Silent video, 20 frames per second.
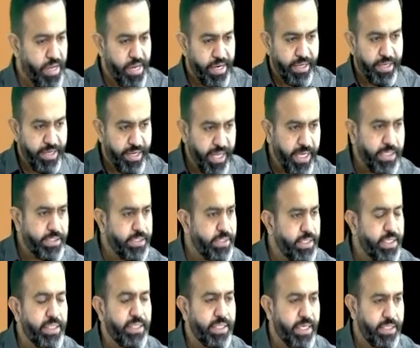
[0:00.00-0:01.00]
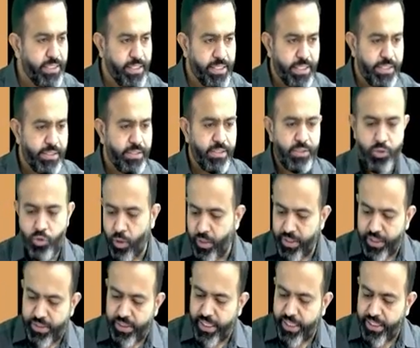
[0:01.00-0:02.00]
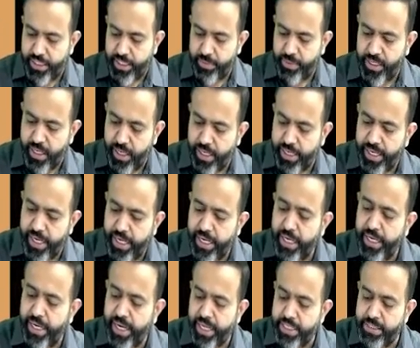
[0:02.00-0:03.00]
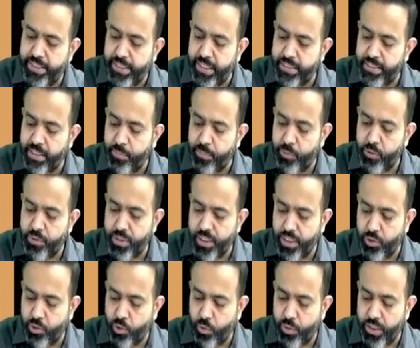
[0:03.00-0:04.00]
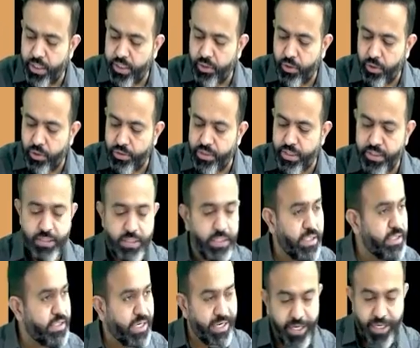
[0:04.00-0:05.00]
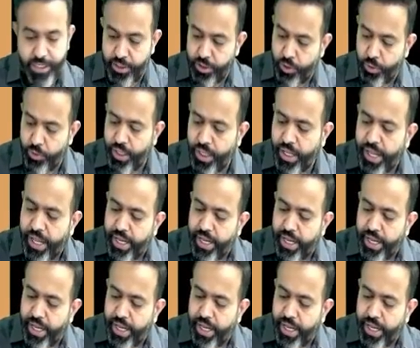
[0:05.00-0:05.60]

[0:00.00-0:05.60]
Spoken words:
Next year that trust is not a charitable. Again in next year, suppose their total gross receipt is 100 crore.